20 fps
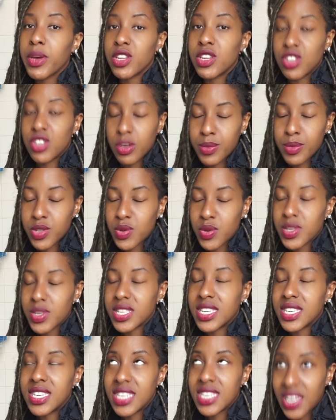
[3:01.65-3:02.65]
A jumpsuit is
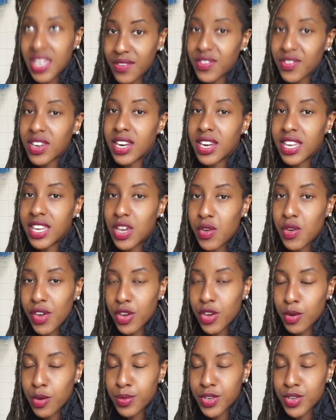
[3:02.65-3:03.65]
definitely a great
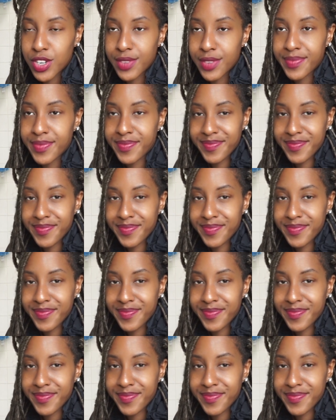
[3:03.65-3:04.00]
option.